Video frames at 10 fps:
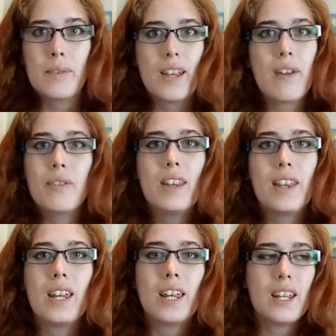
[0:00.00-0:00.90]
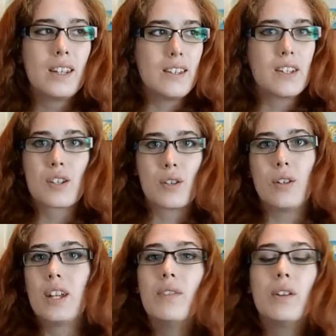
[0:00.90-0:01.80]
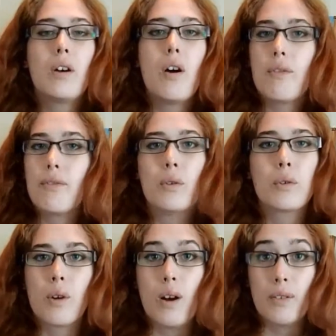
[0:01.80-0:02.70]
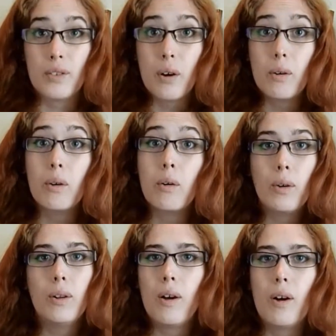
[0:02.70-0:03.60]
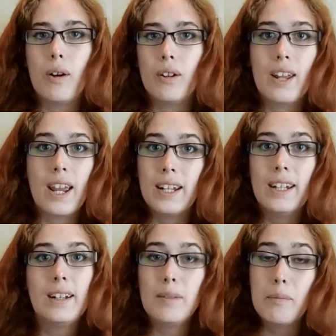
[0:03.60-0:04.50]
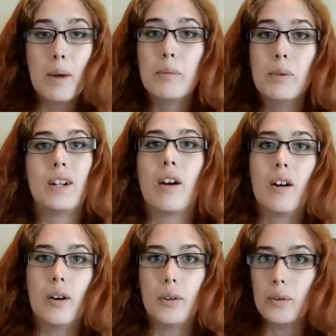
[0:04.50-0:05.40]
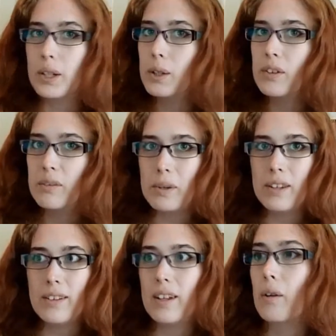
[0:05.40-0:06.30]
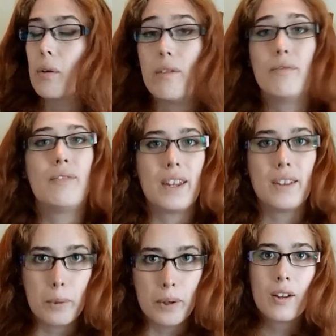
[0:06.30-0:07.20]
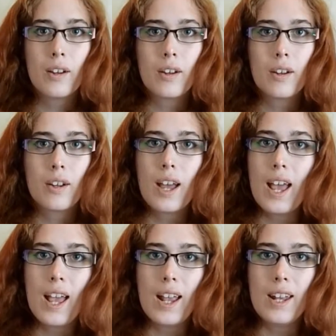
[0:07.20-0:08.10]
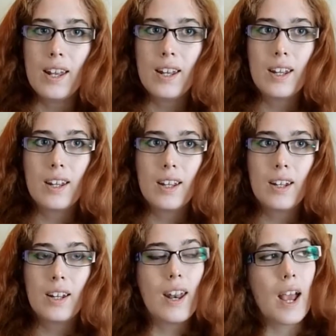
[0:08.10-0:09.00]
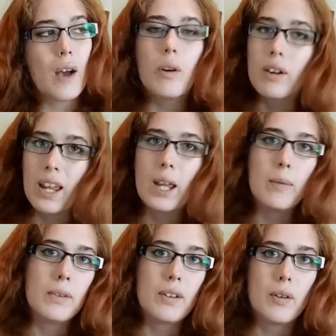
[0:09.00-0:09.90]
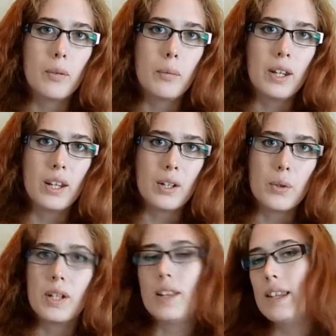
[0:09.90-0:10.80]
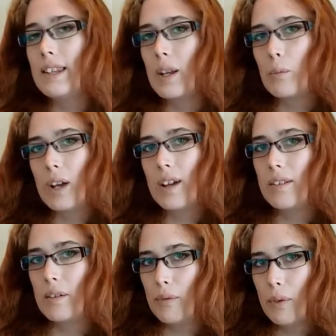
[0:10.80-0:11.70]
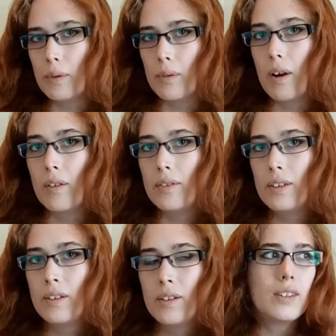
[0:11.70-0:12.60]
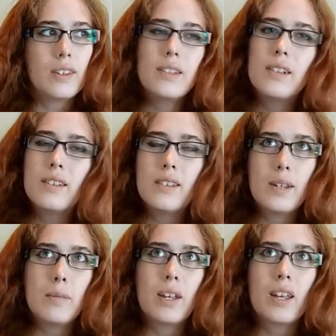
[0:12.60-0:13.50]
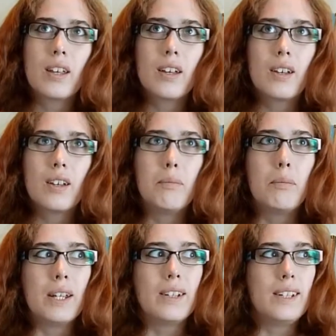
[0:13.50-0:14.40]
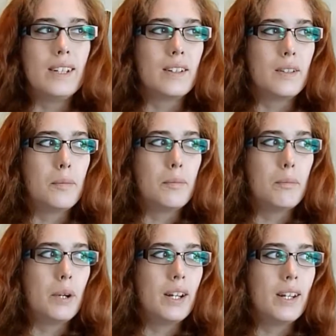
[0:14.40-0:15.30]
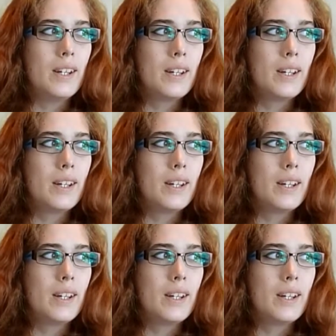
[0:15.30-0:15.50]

everything is digital. Even our photographs are all on a little memory card or a USB stick or on Facebook. And now our games are being treated the same way as our photographs. This doesn't seem like a big deal, but